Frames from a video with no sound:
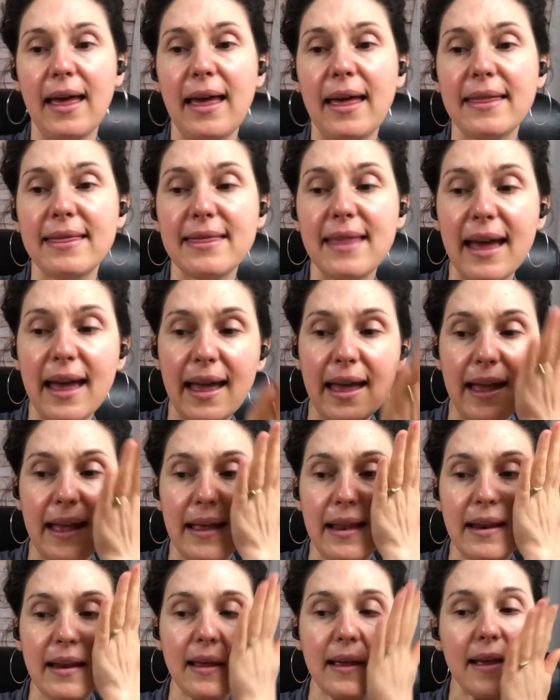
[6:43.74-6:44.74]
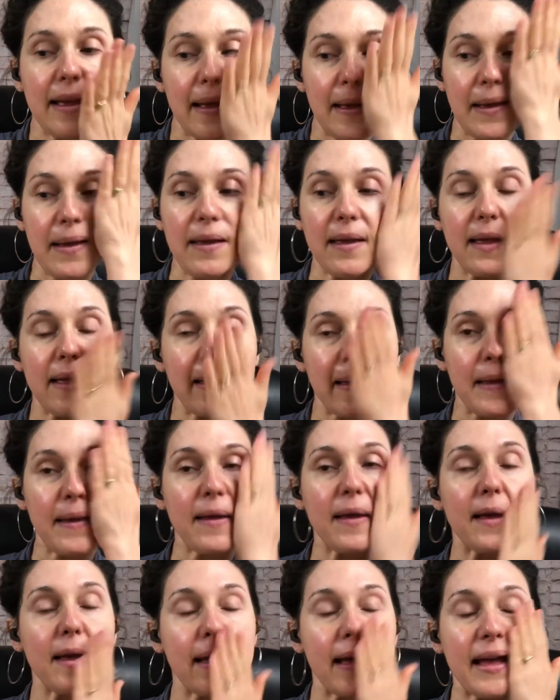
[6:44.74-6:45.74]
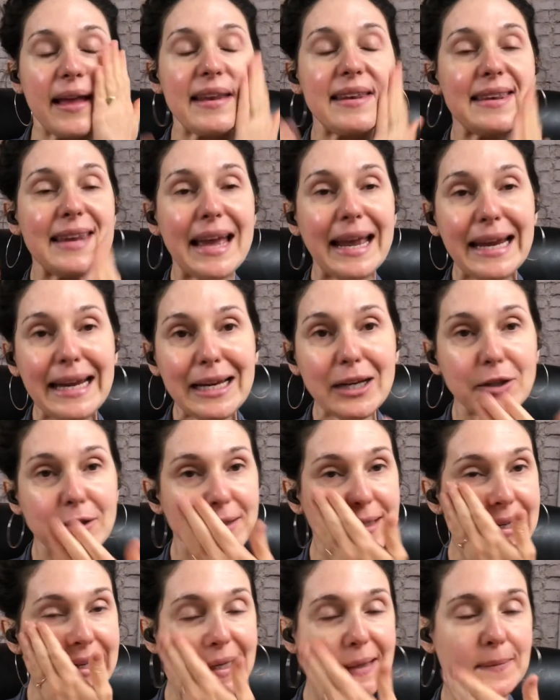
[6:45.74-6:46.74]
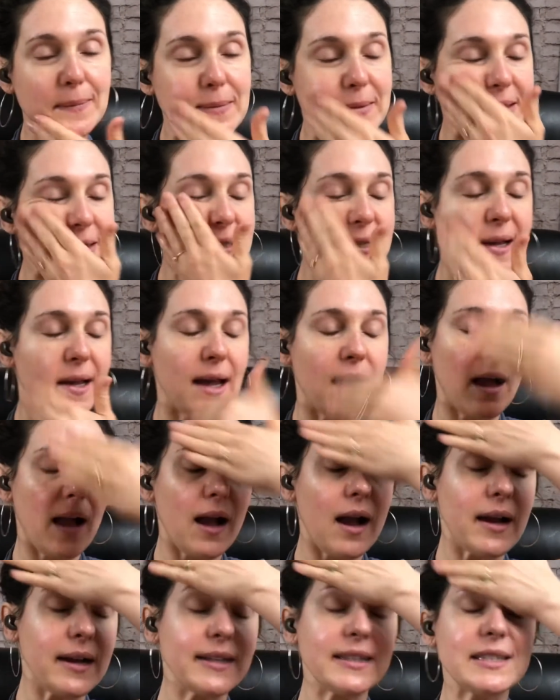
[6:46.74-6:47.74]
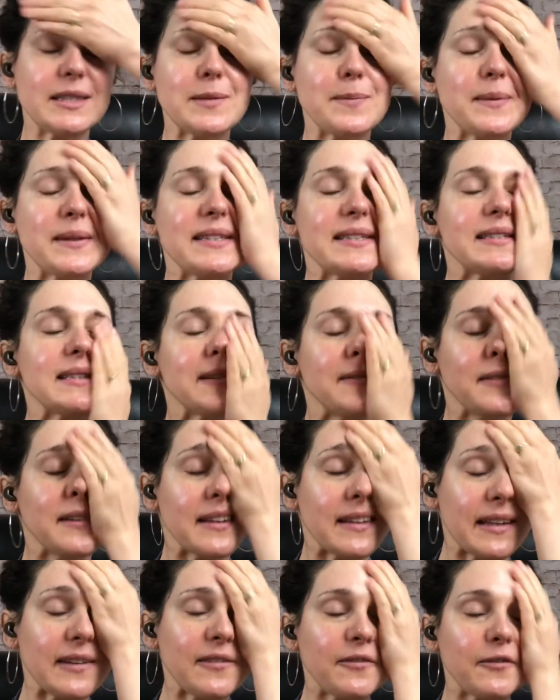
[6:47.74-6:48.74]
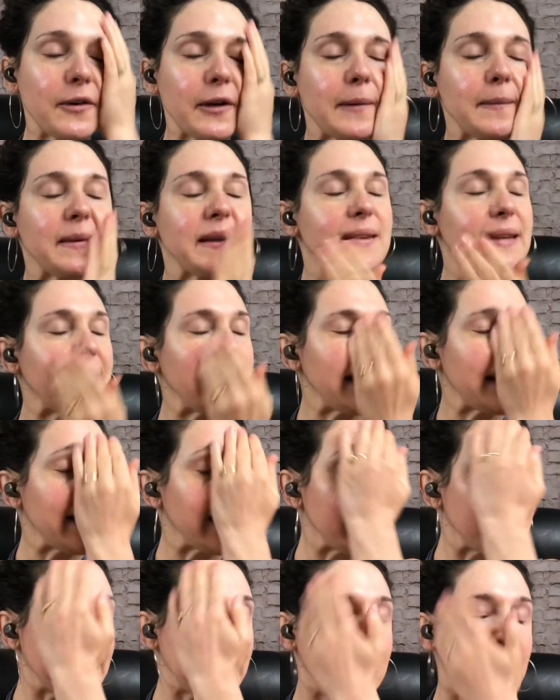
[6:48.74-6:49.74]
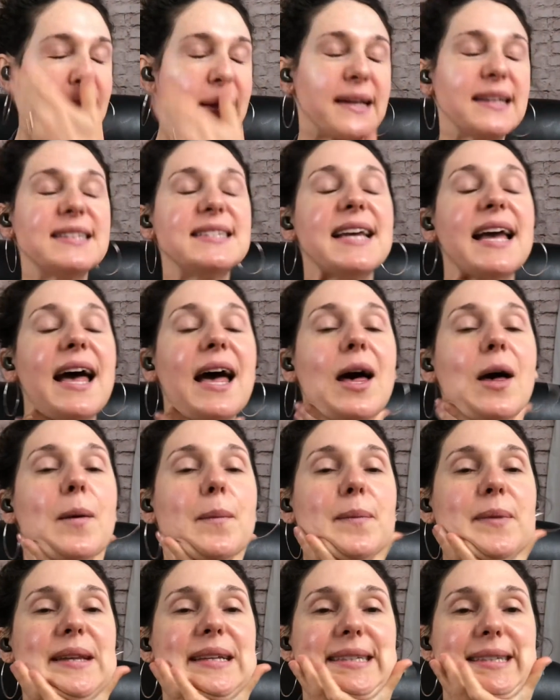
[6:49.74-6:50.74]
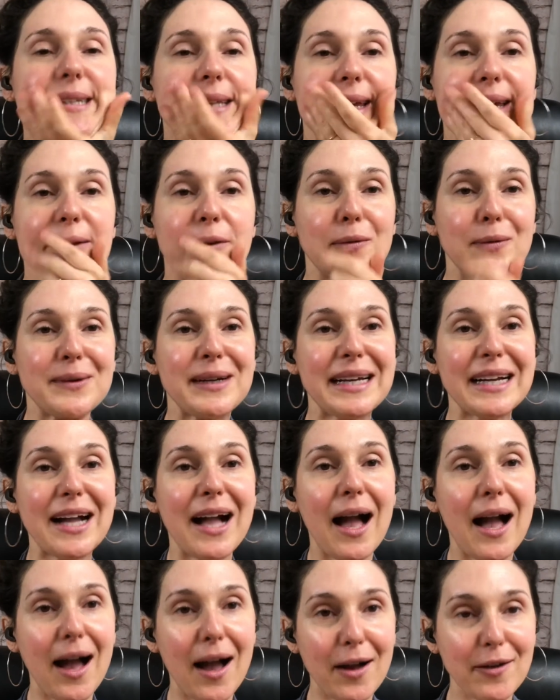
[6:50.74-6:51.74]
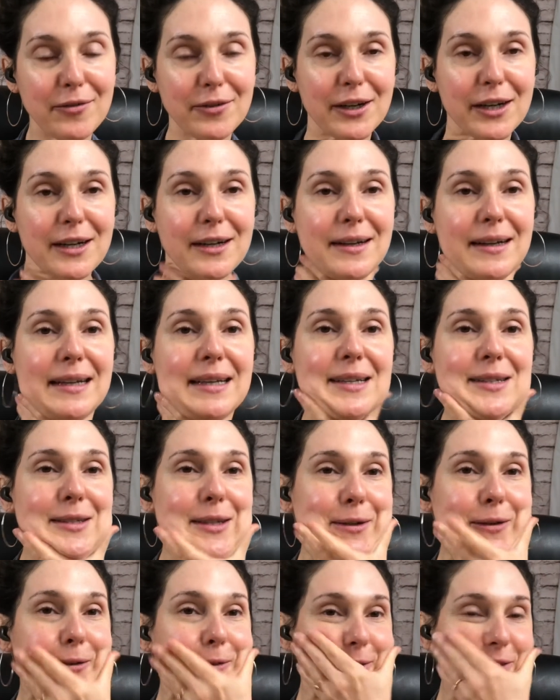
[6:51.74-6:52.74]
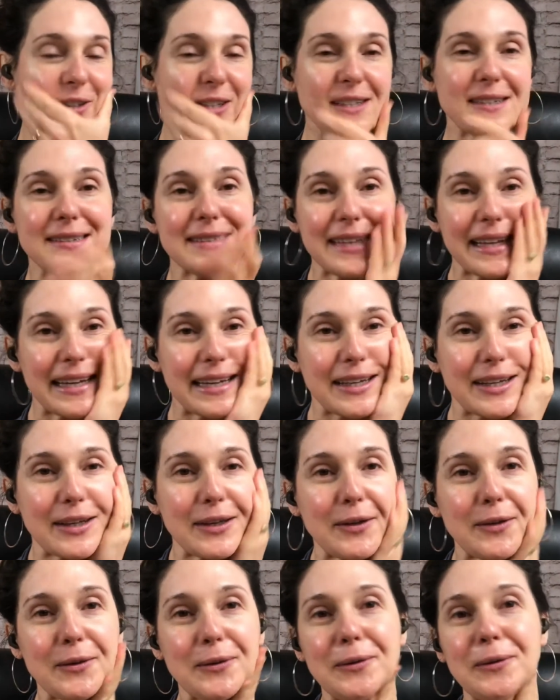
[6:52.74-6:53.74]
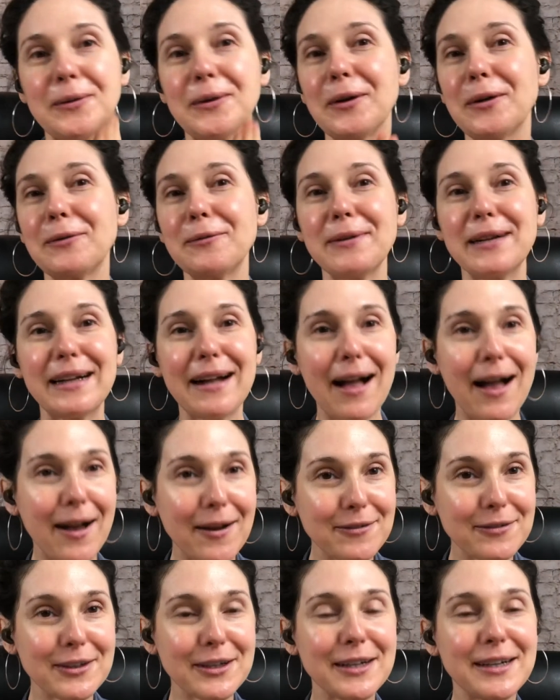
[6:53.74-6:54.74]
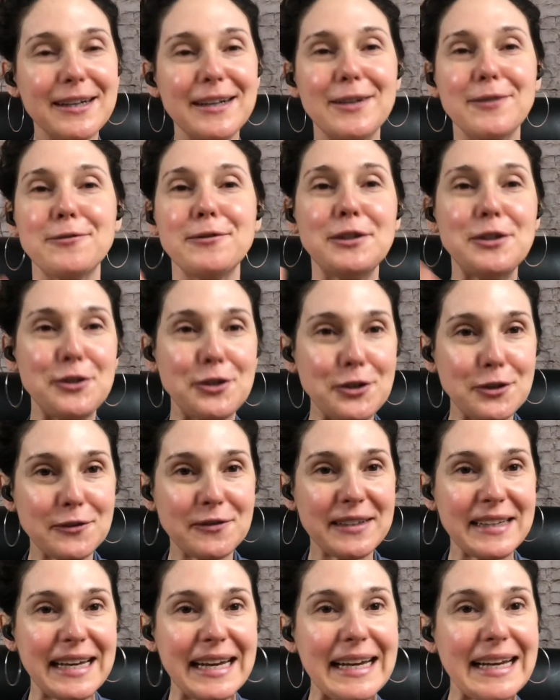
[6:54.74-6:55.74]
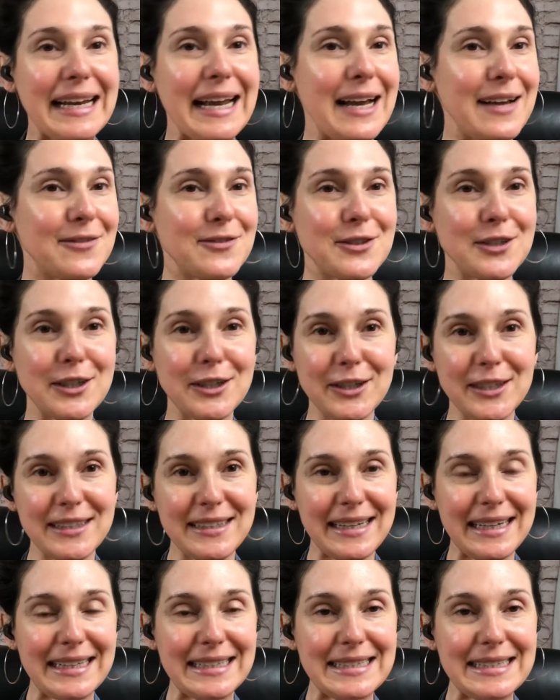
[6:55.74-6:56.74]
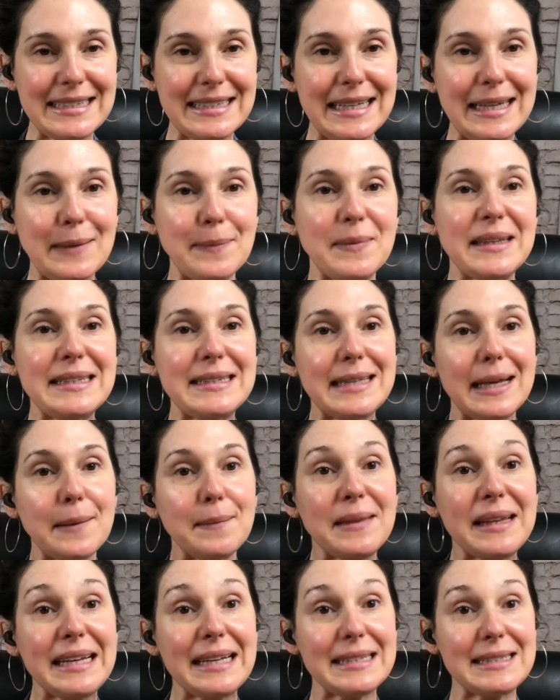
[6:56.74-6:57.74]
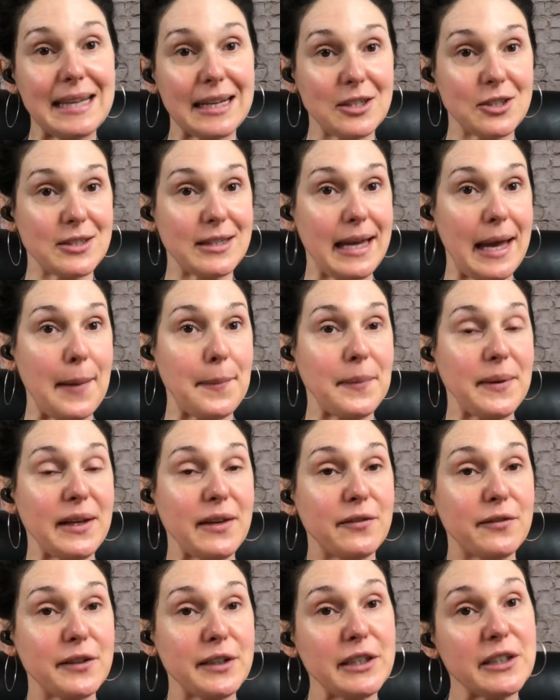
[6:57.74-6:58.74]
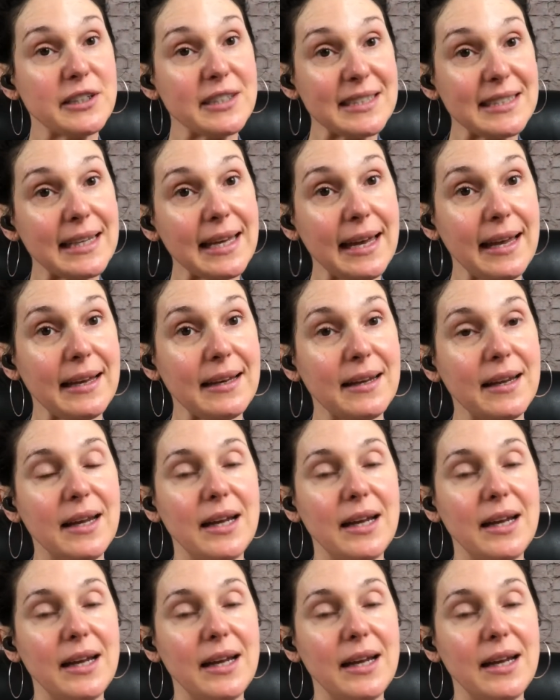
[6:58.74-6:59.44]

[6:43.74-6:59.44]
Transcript: then night creams are specifically formulated to help the skin recover. So just like you recover, rejuvenate after a good night's sleep, the same thing is actually happening for your skin.